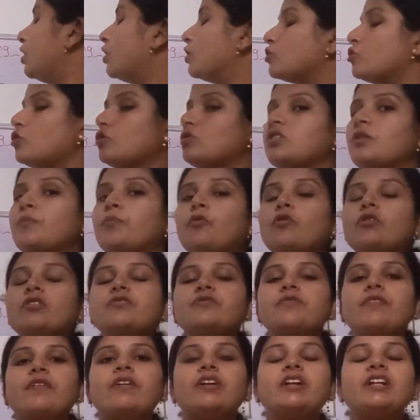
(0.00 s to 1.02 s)
So
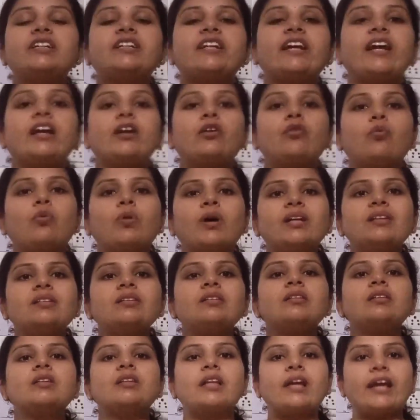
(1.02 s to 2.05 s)
suppose we will take
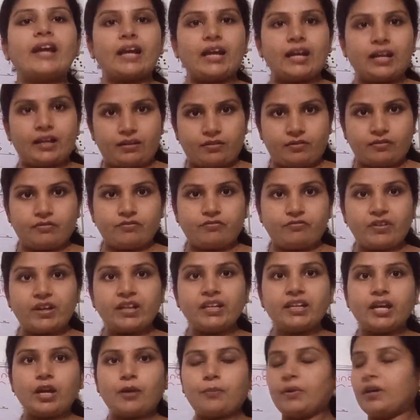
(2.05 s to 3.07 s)
one
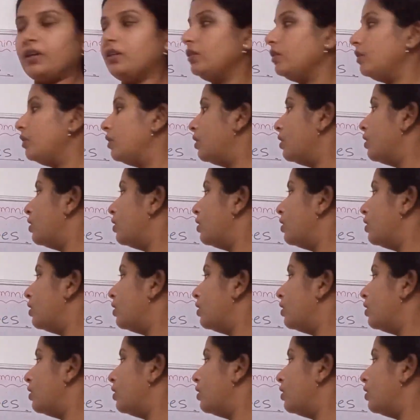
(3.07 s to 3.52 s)
variable